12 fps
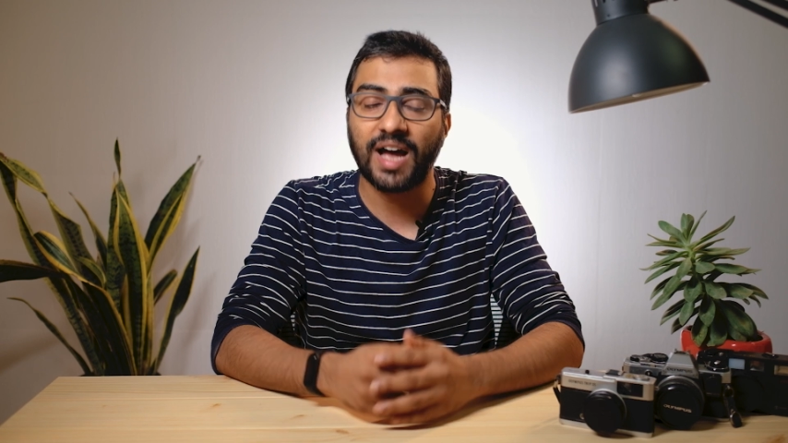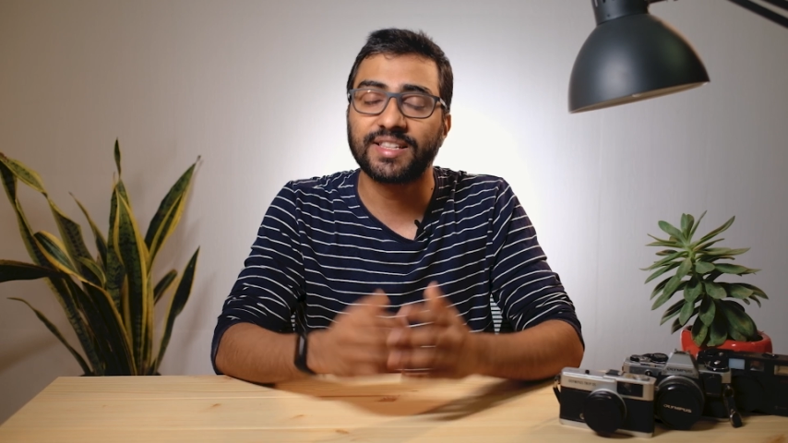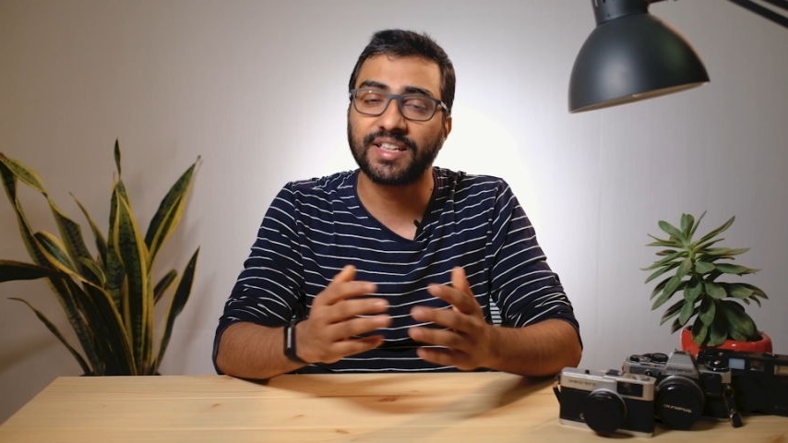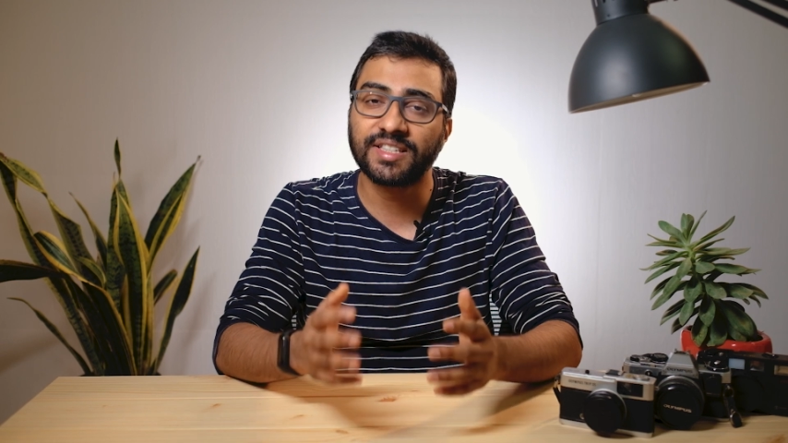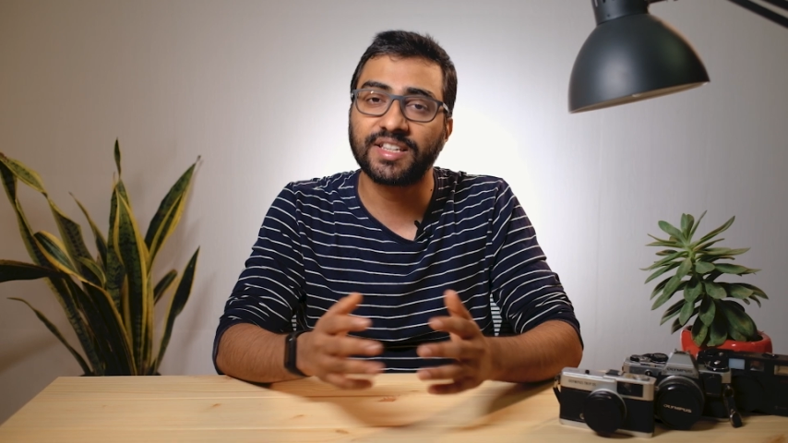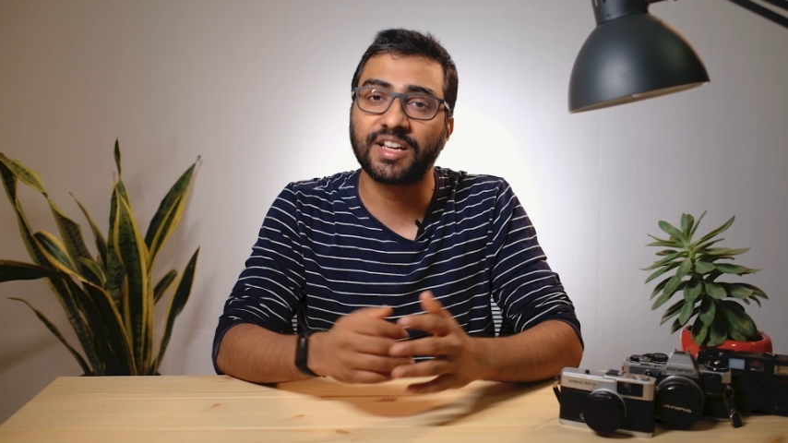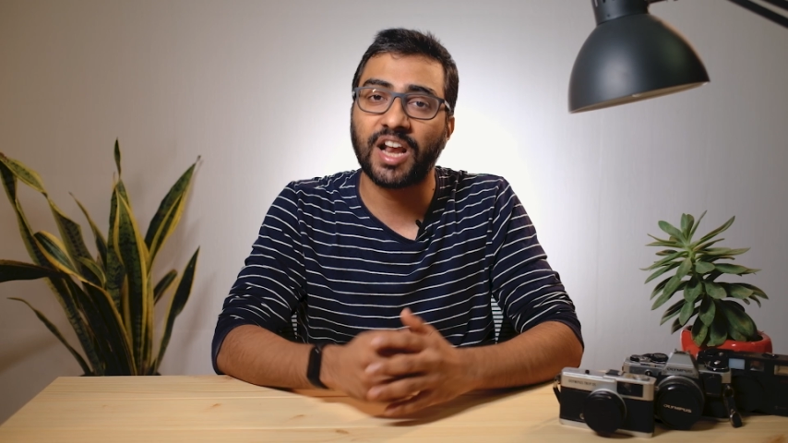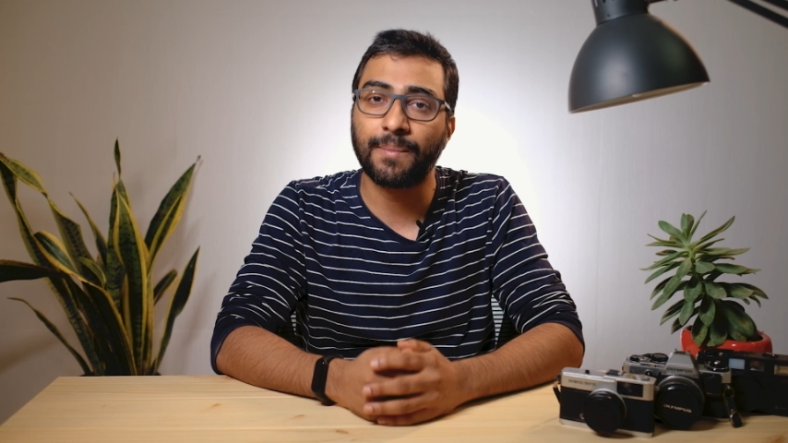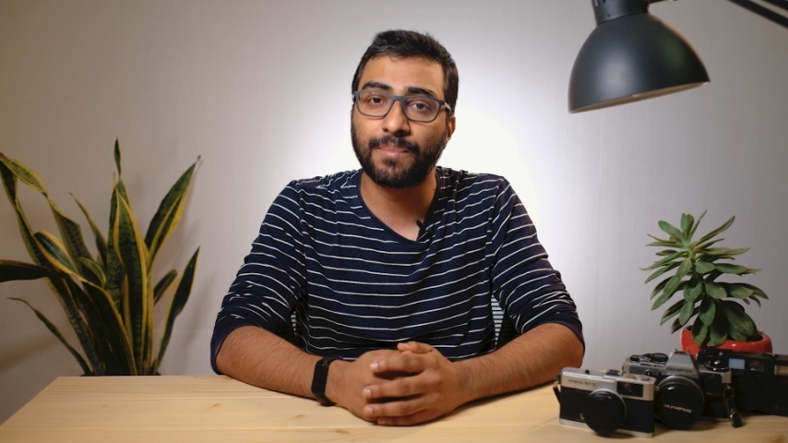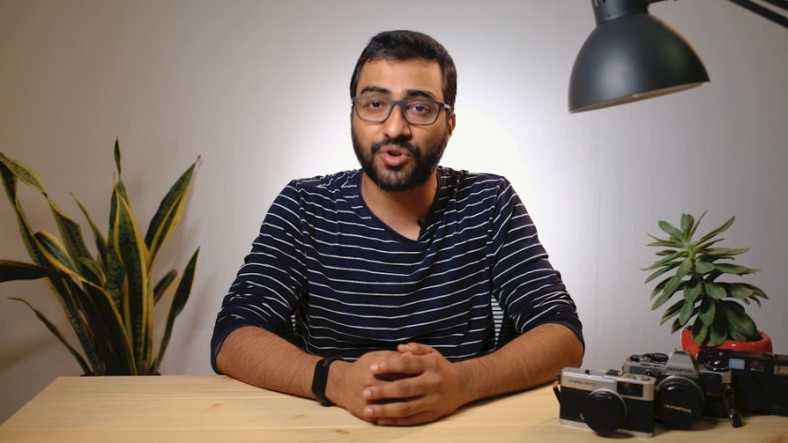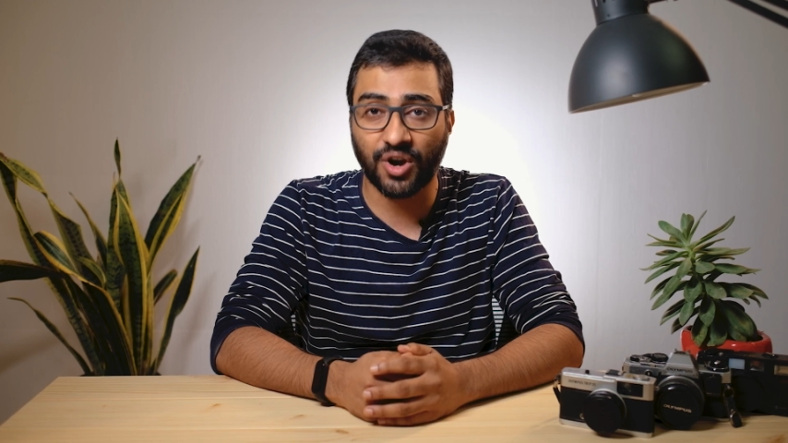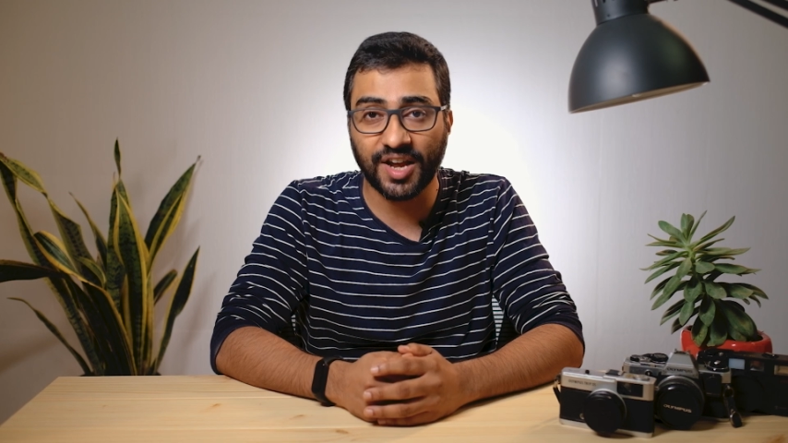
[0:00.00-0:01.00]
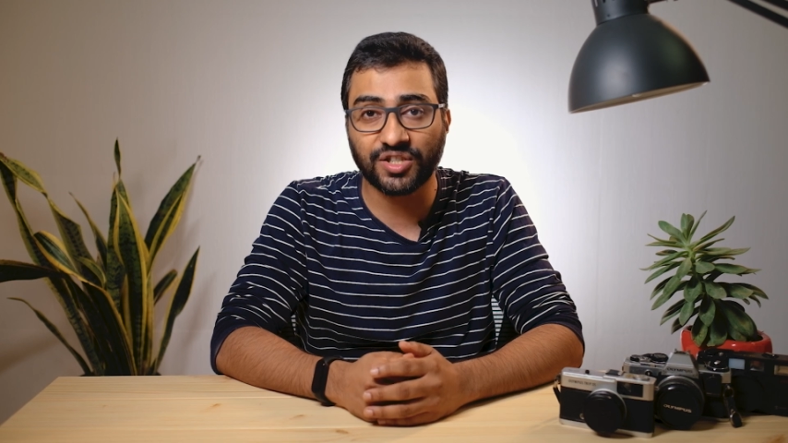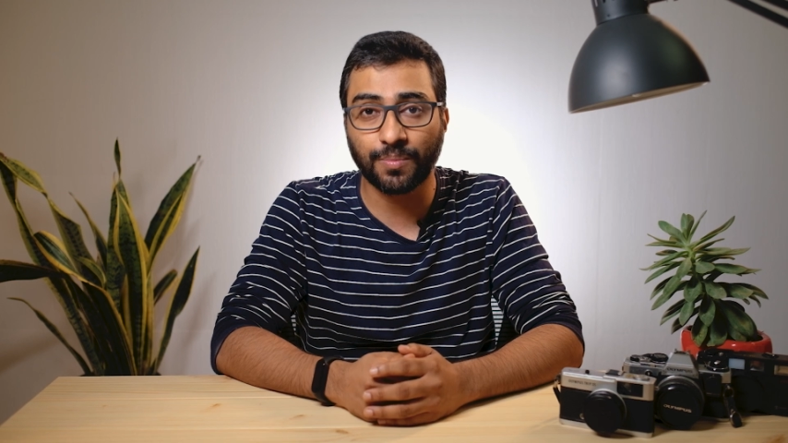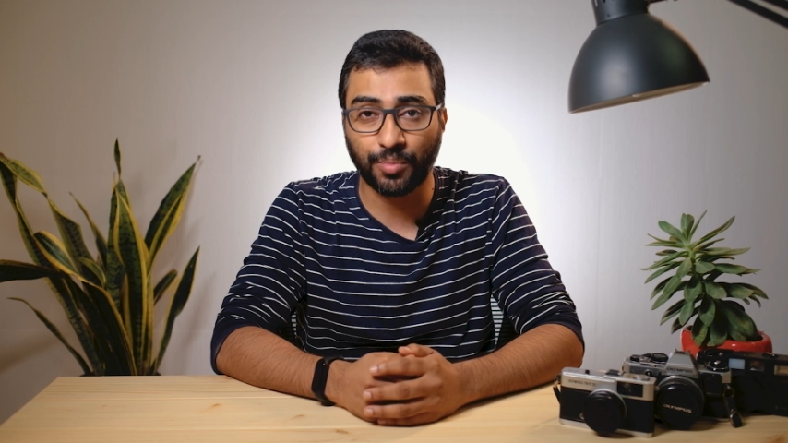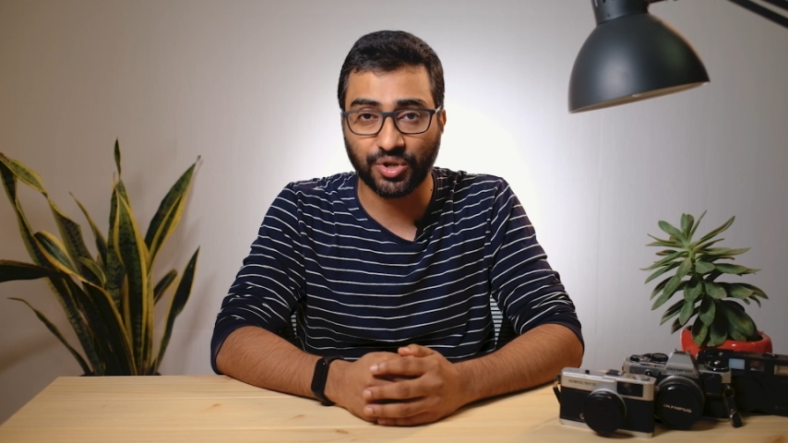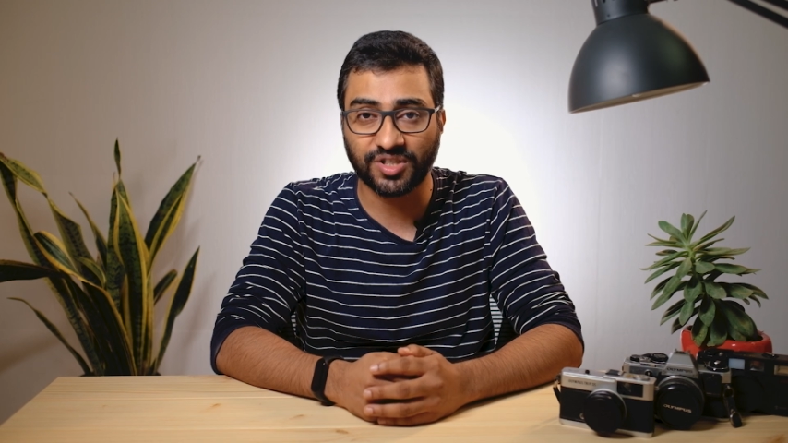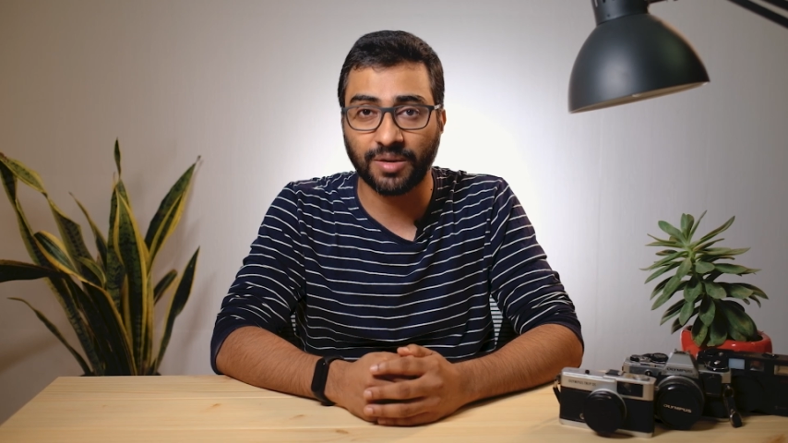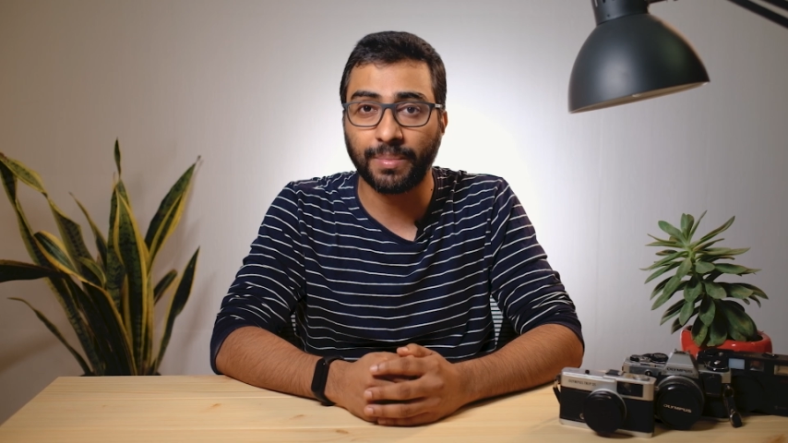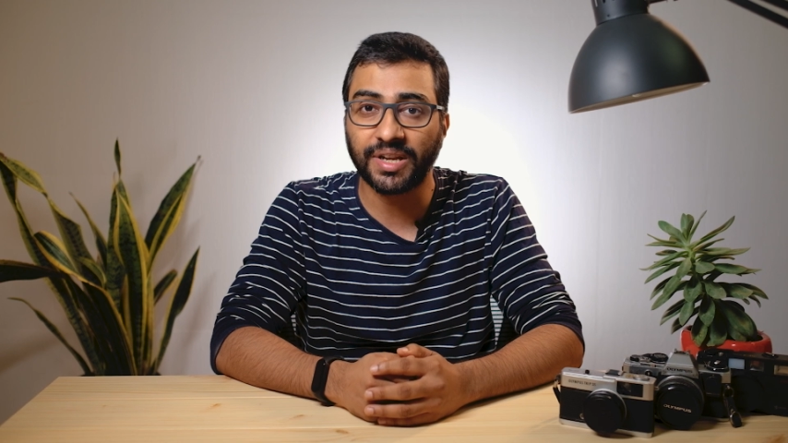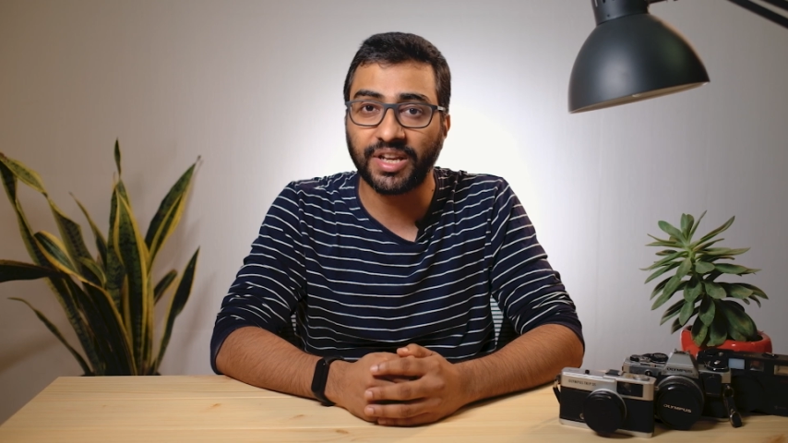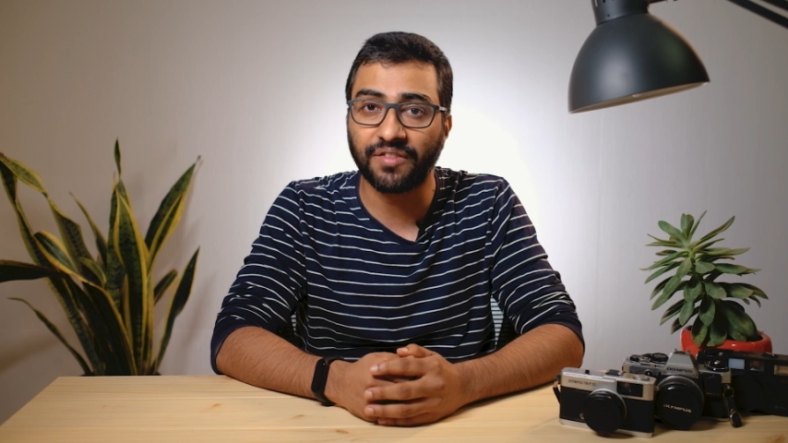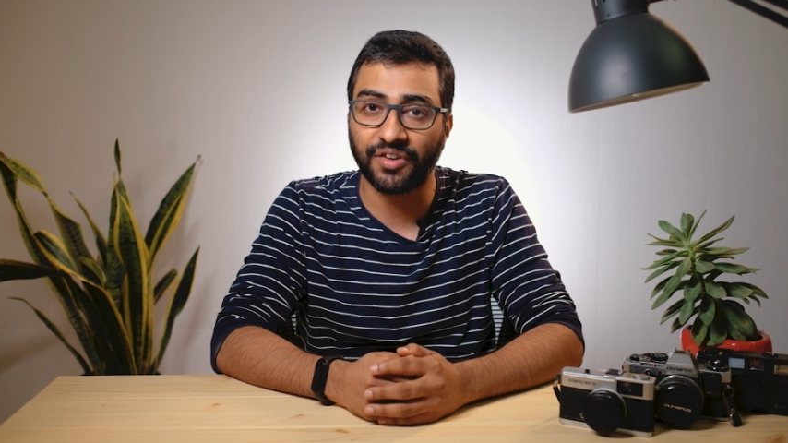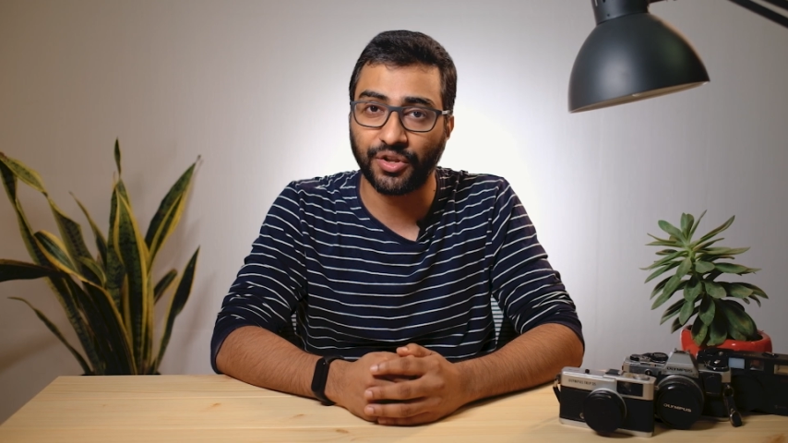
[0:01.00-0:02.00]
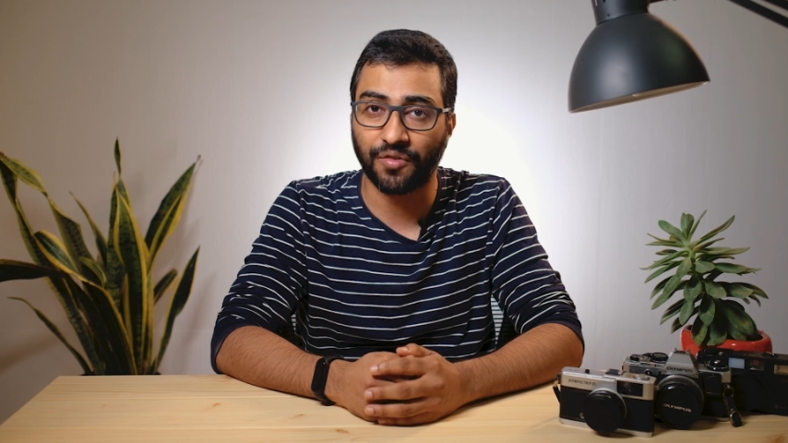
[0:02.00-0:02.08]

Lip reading: as Instagram tries to push the mini video